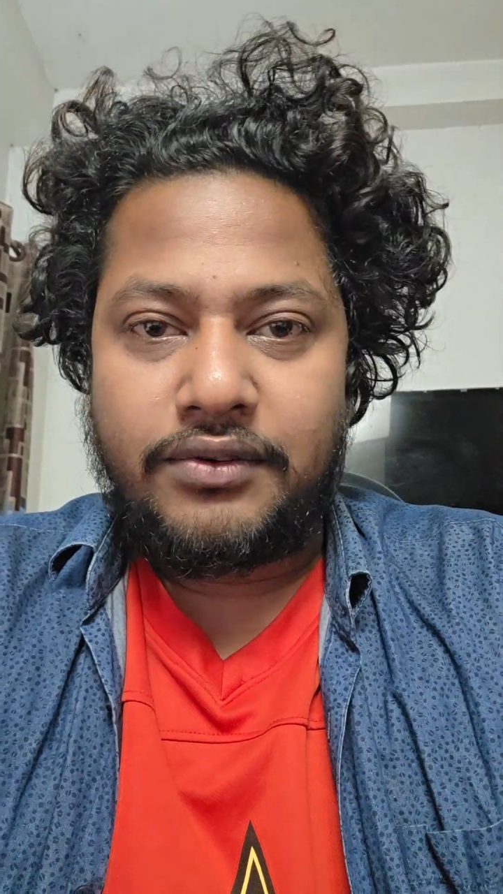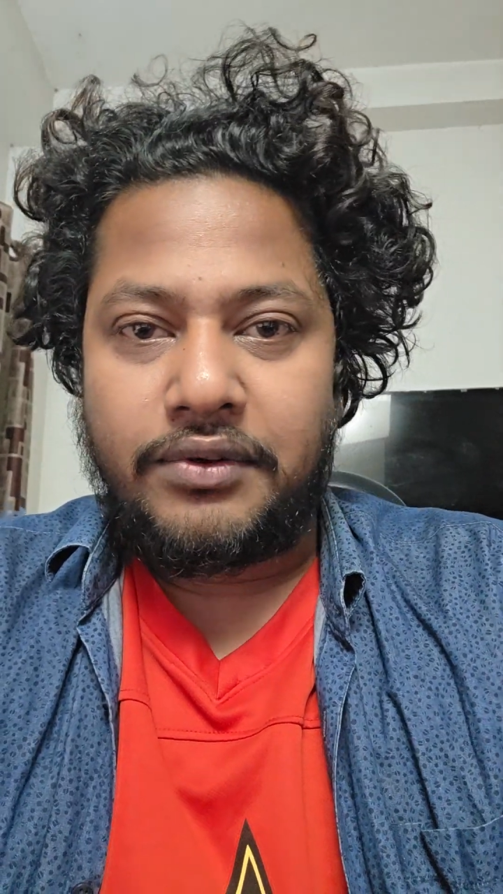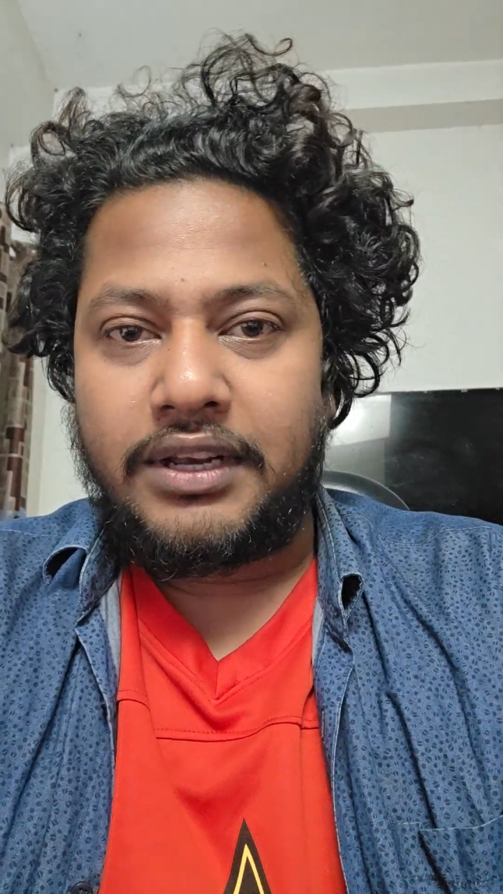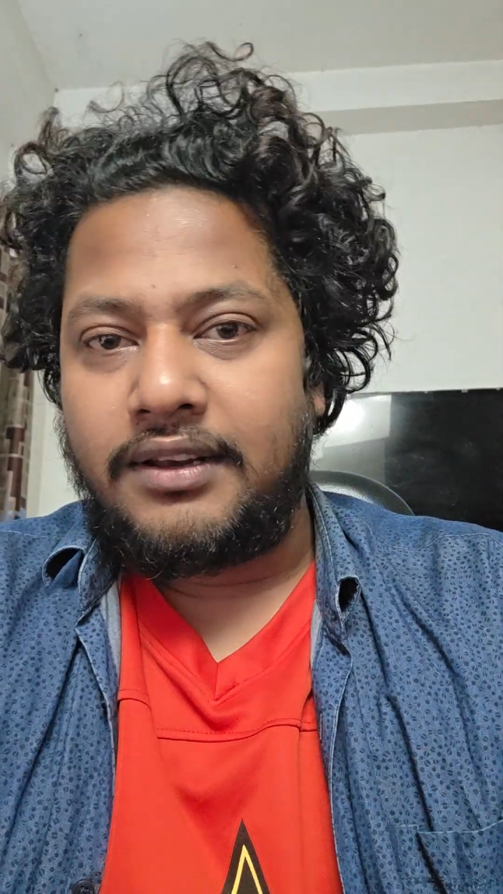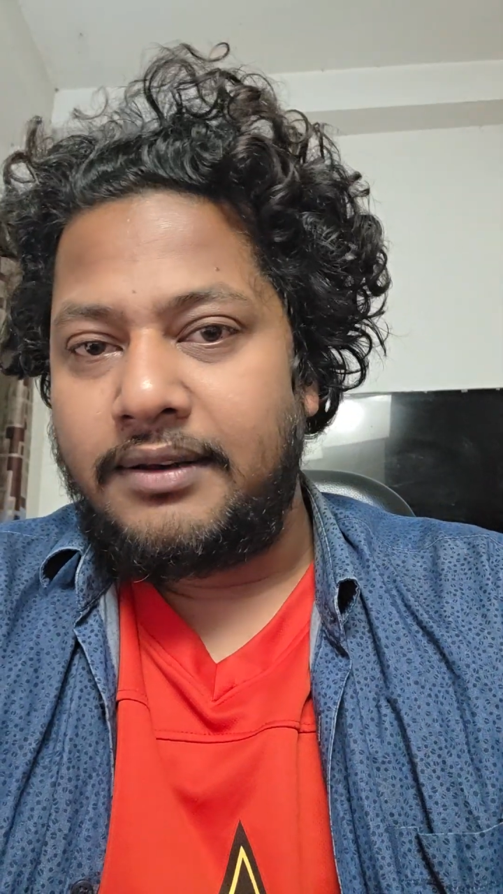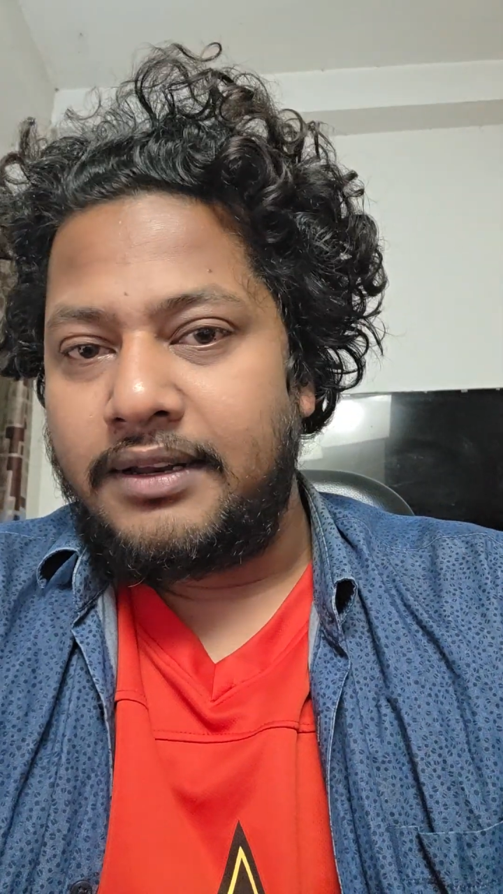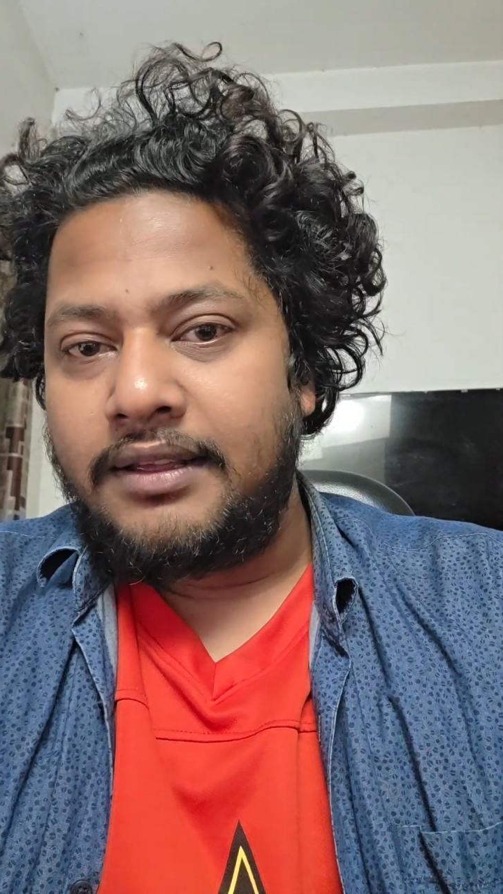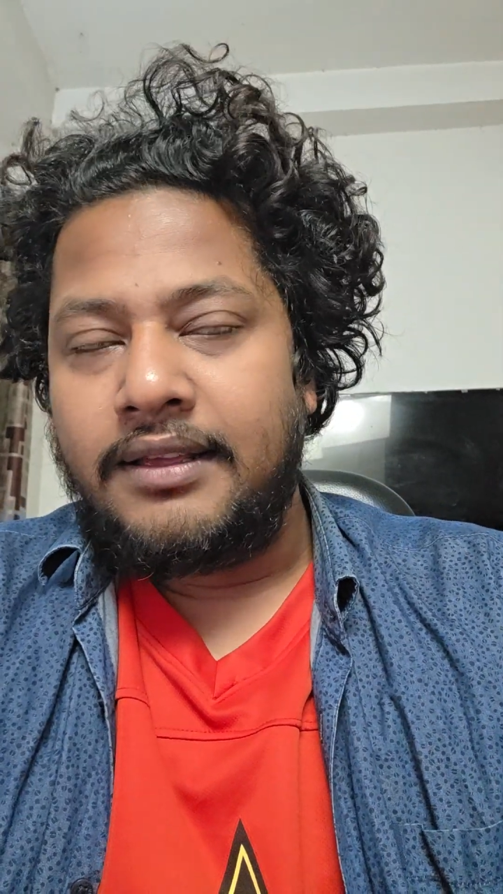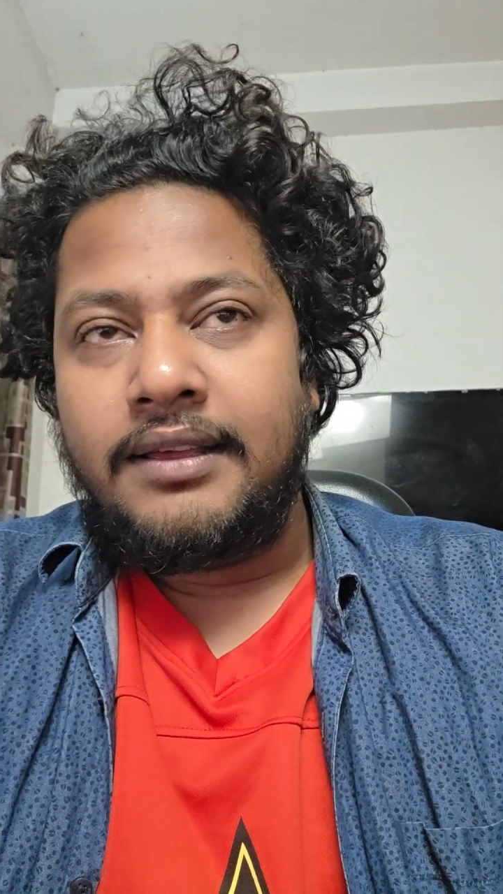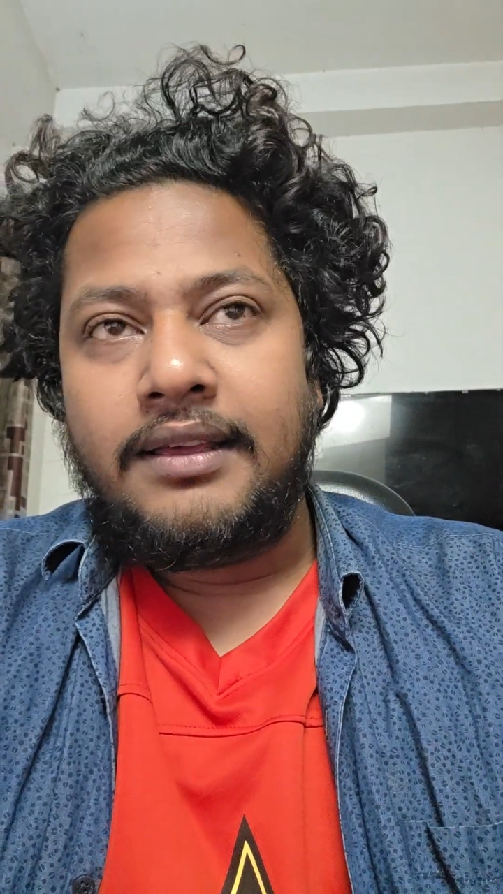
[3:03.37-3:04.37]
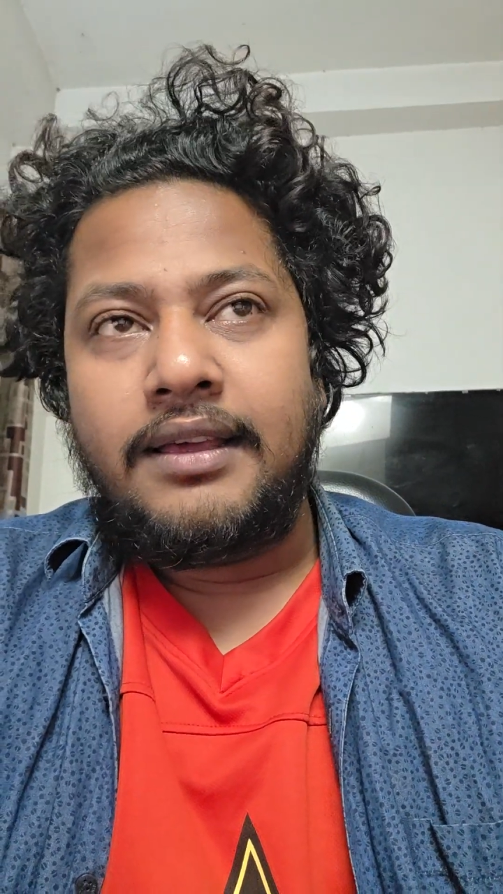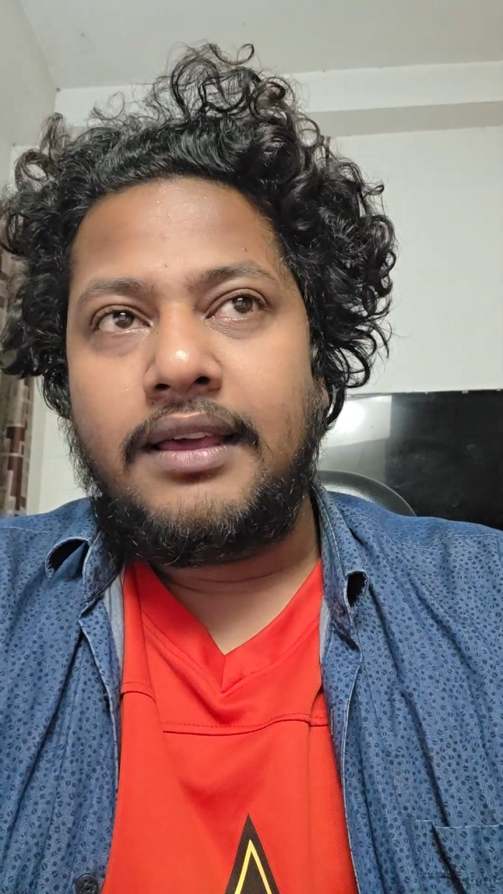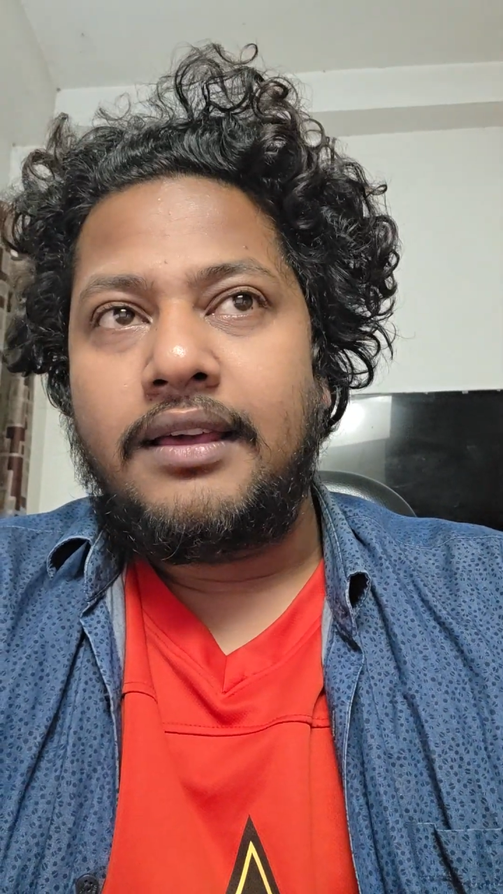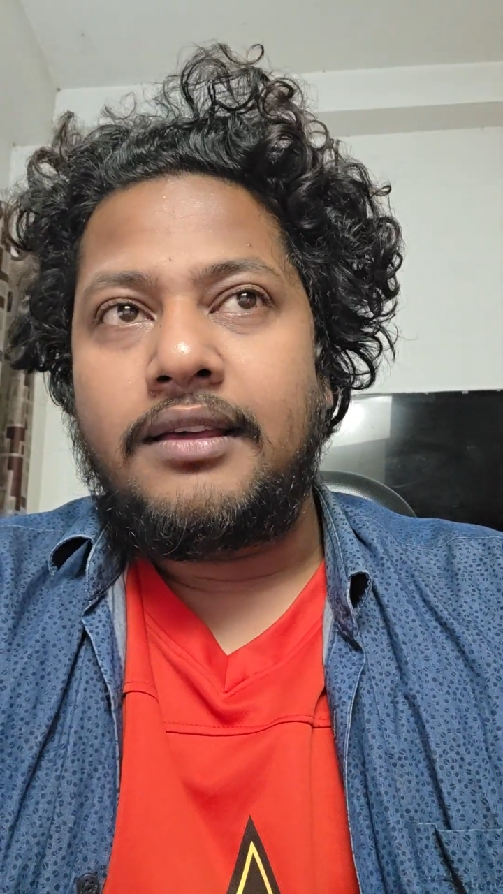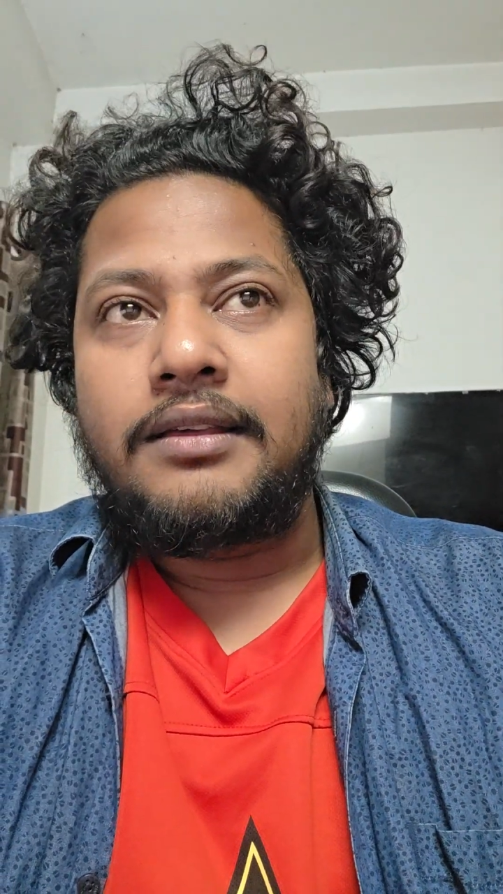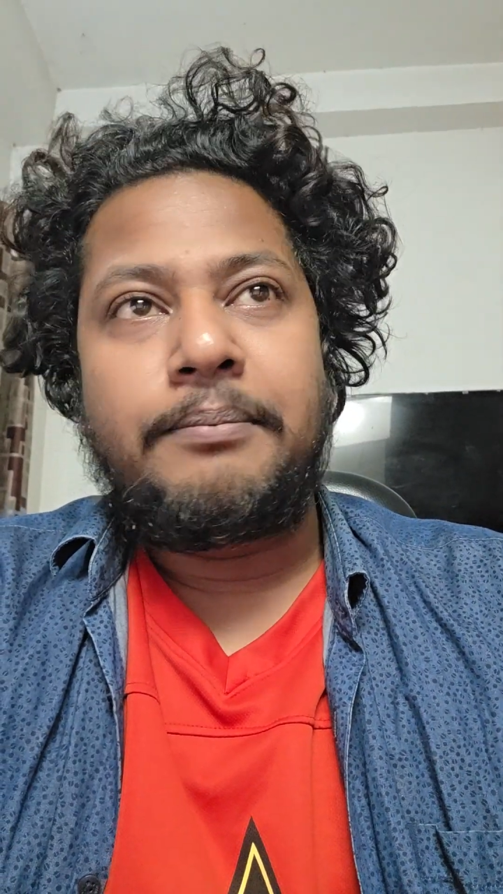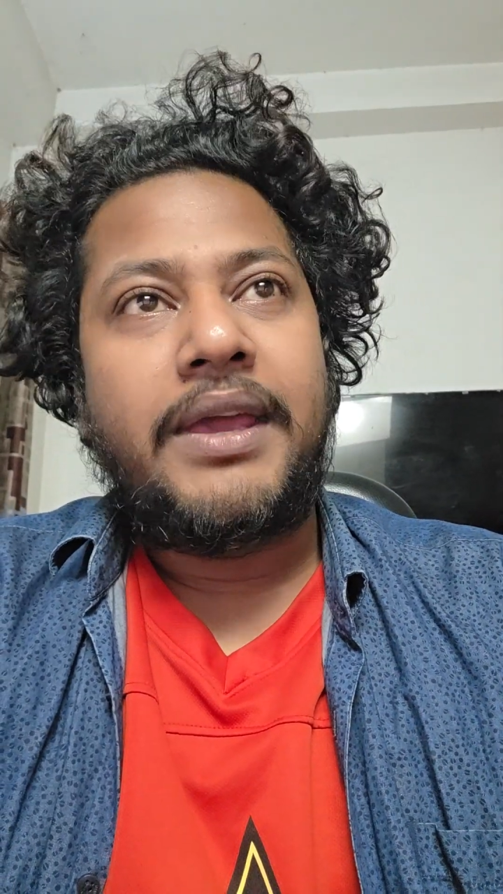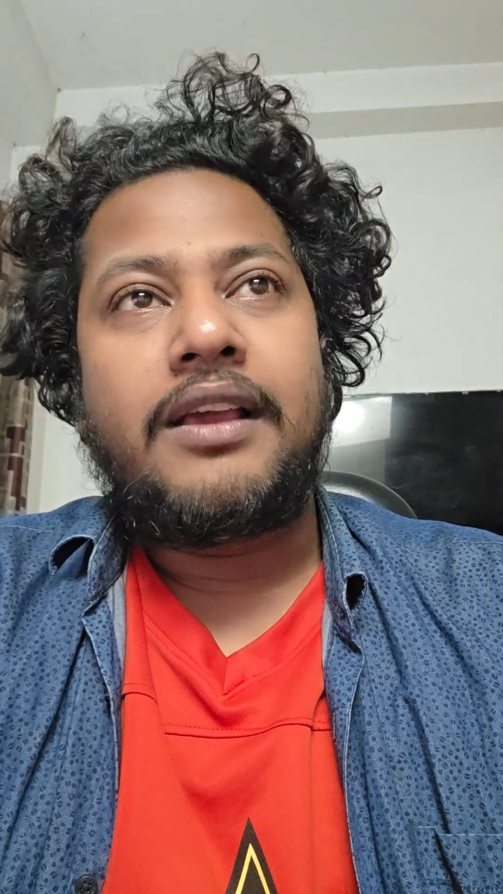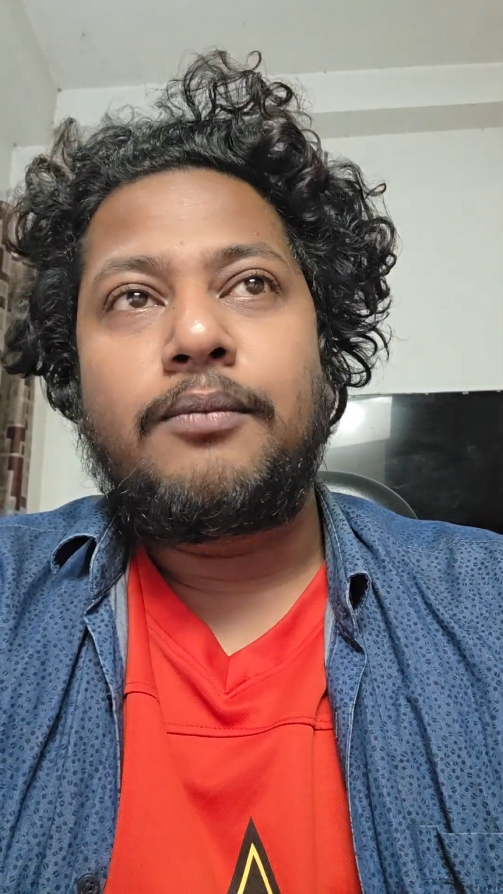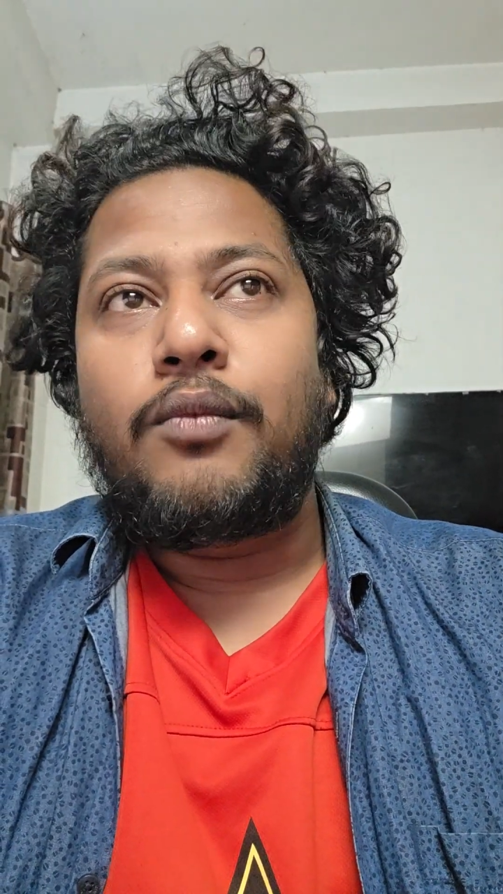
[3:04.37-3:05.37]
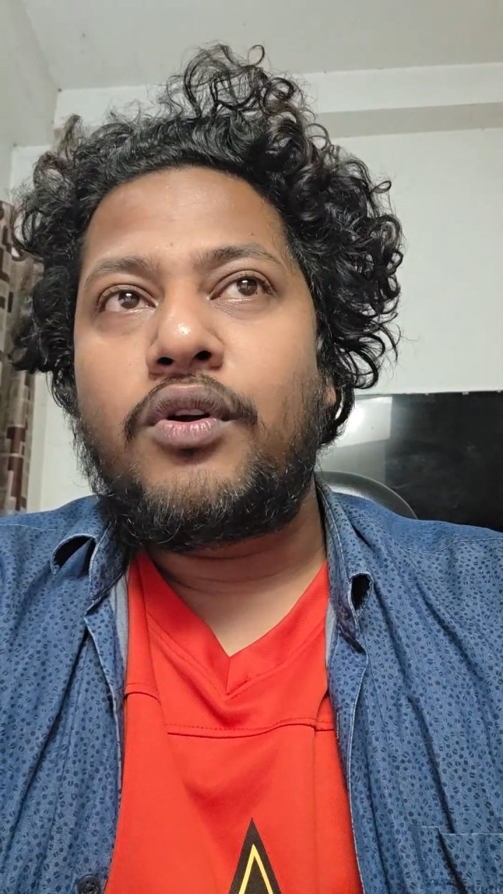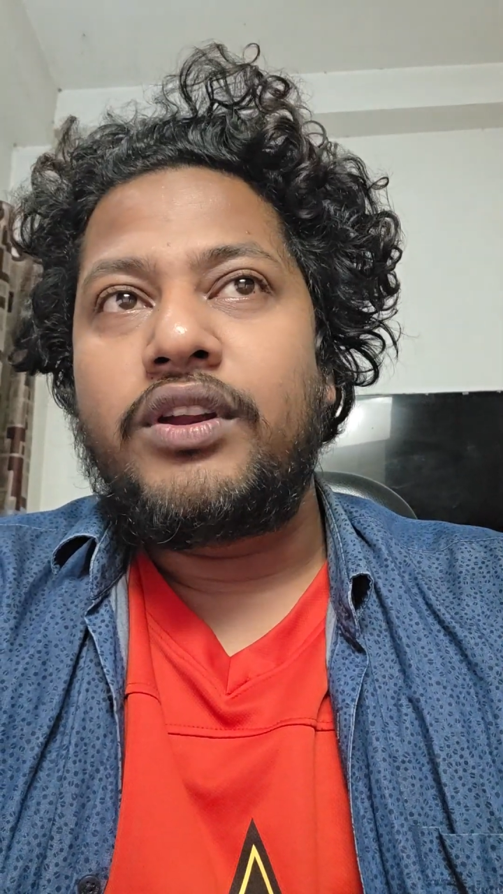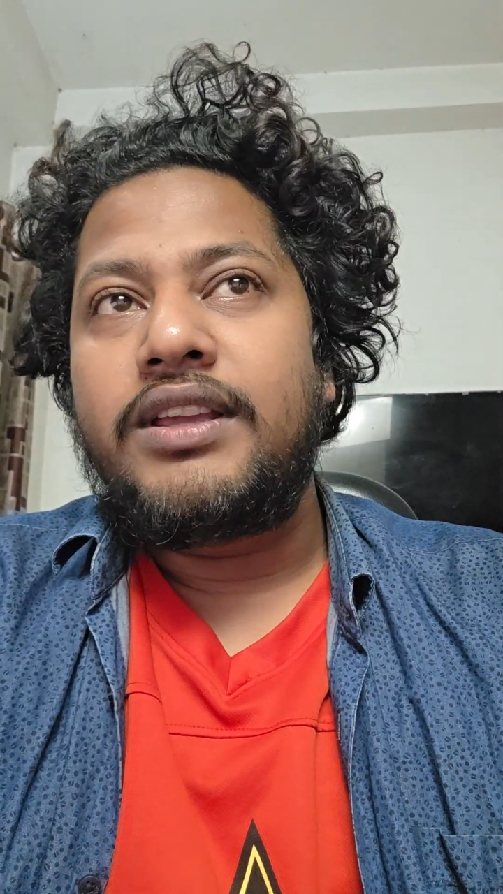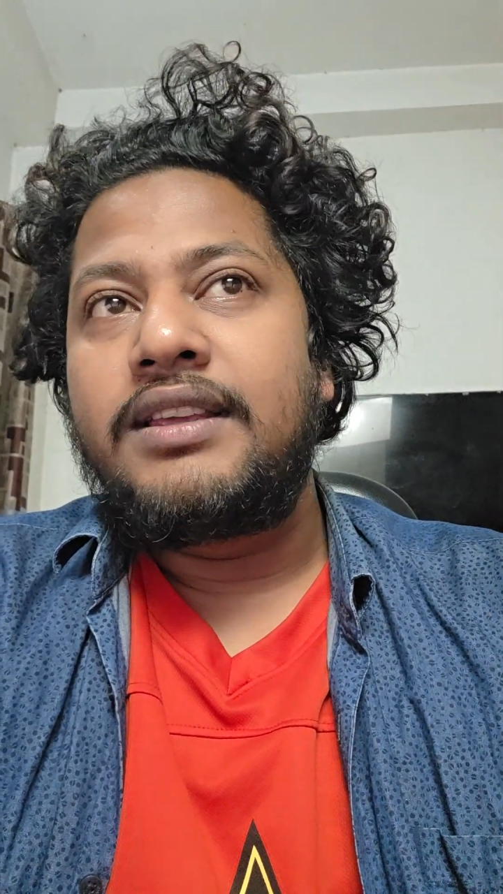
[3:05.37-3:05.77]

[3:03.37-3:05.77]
will make more